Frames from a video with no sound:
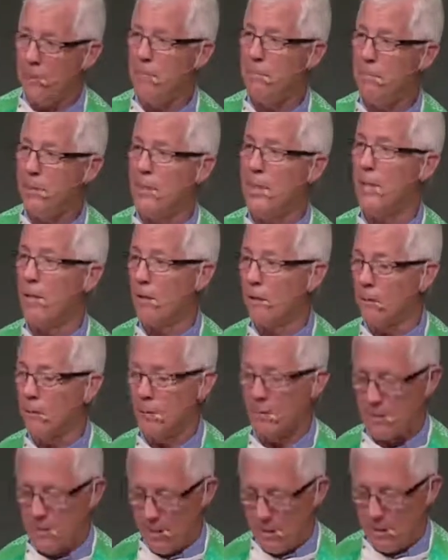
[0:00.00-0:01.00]
but he
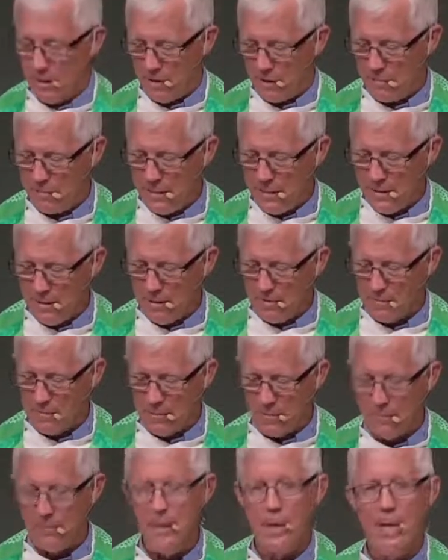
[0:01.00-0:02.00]
learned how to be
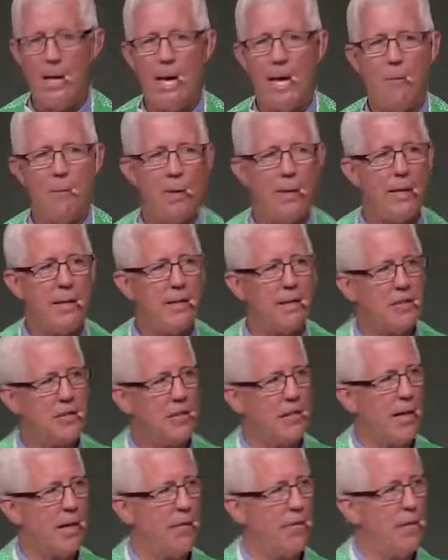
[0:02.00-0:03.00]
humble. And what he
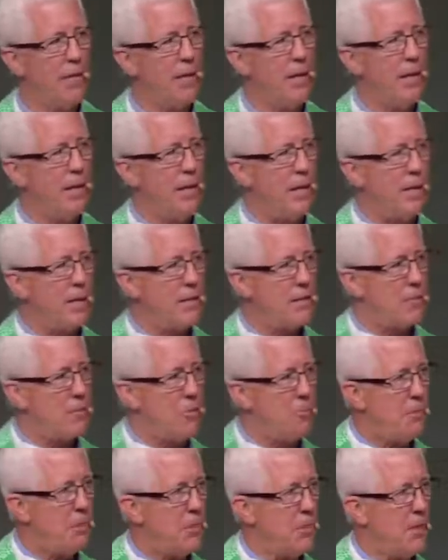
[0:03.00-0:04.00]
discovered in his
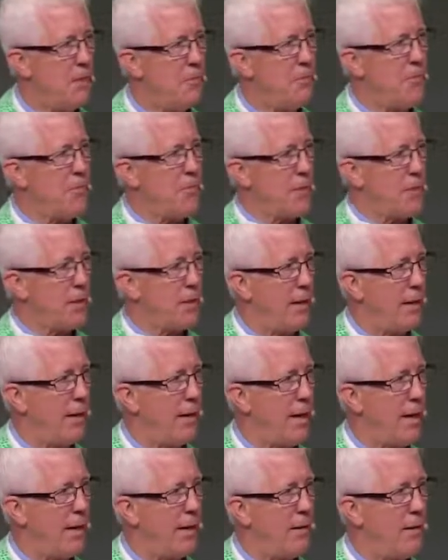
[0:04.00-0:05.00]
humility before
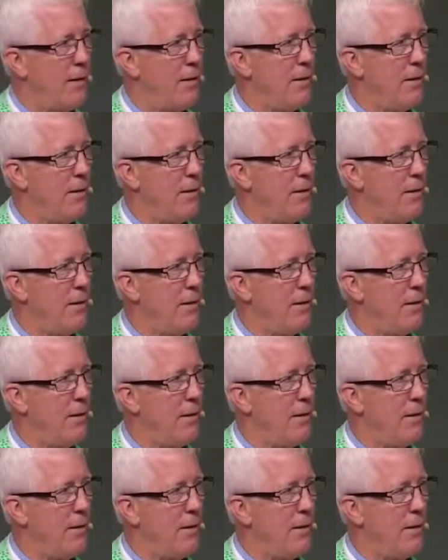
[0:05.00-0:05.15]
God